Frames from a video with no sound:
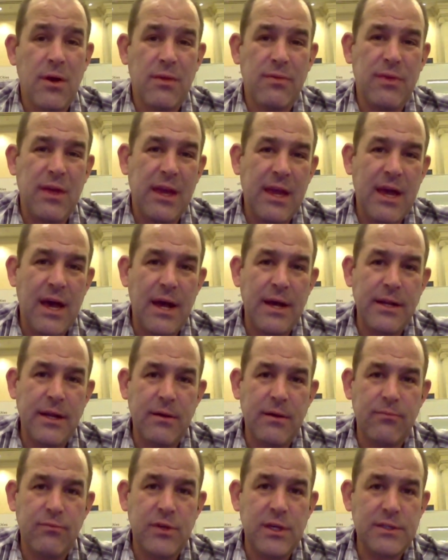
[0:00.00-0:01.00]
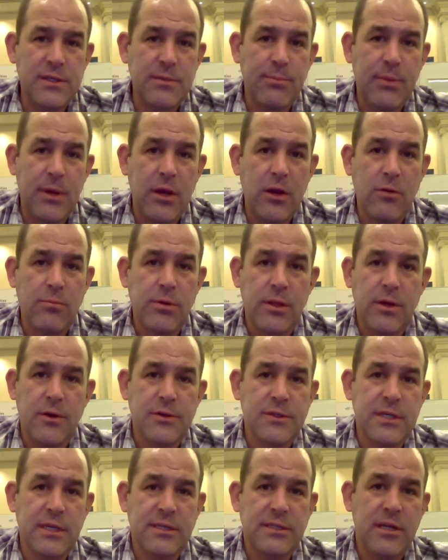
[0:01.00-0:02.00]
but they kind of disappear below
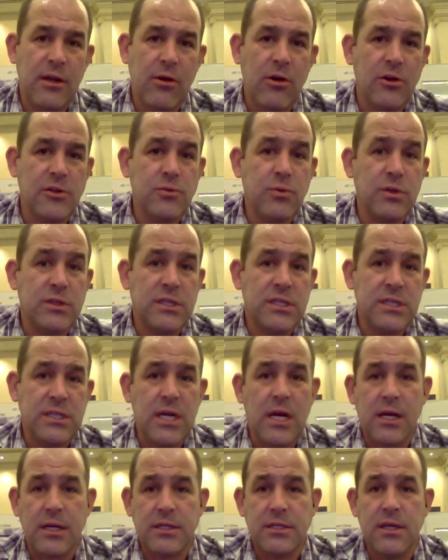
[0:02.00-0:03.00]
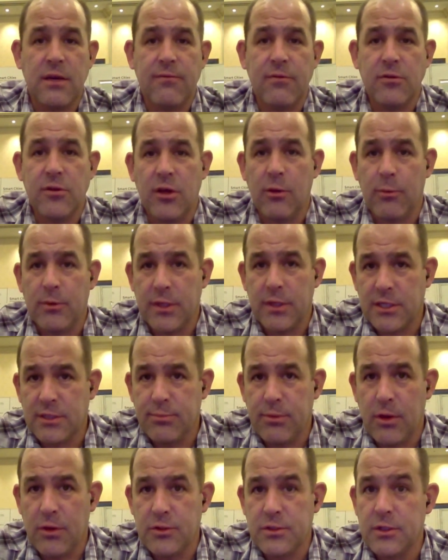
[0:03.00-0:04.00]
sixty hertz, which sucks if you're dealing with
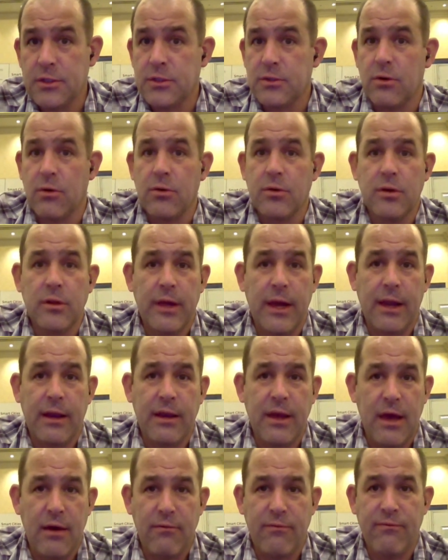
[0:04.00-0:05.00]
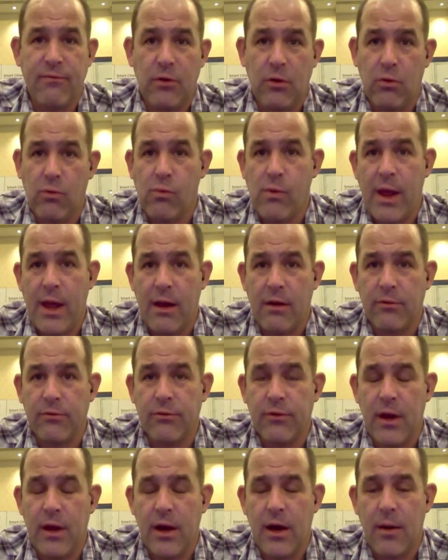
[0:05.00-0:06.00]
explosions or you like have full
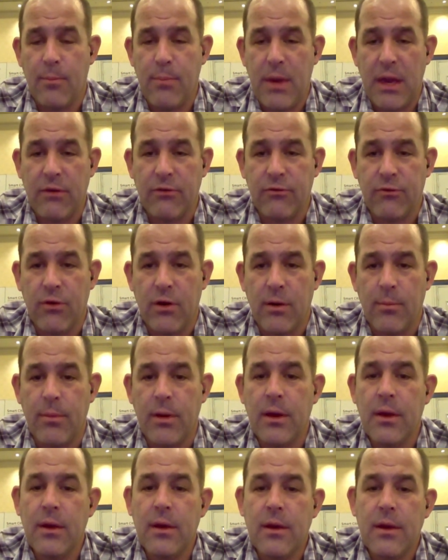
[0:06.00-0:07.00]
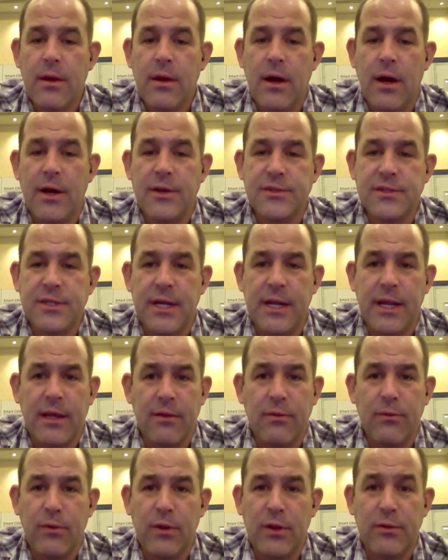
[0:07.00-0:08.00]
round uh, bass drum uh,
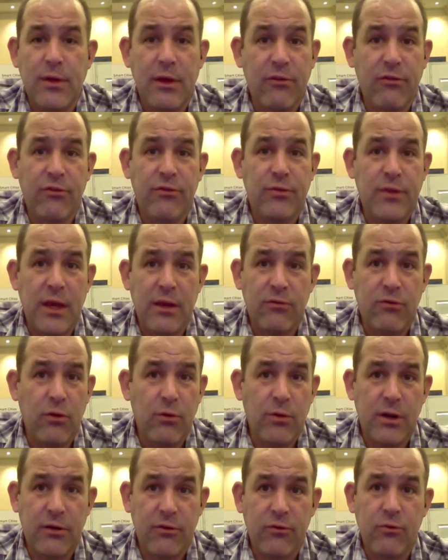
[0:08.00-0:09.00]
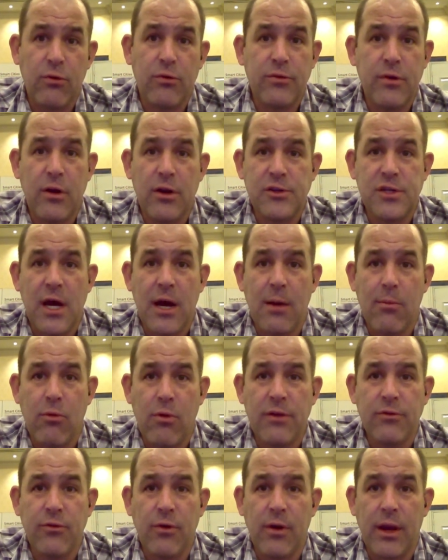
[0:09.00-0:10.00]
setting. You know they they do an extraordinary job
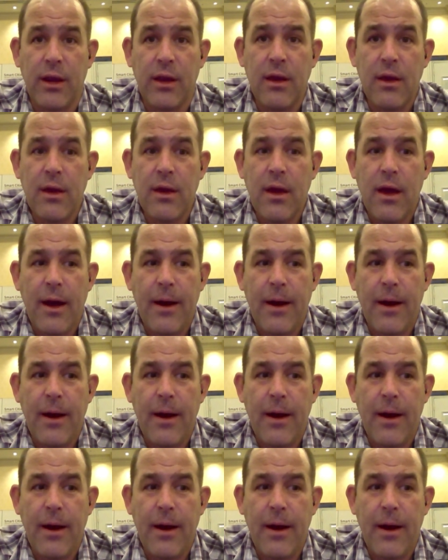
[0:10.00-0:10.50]
rendering.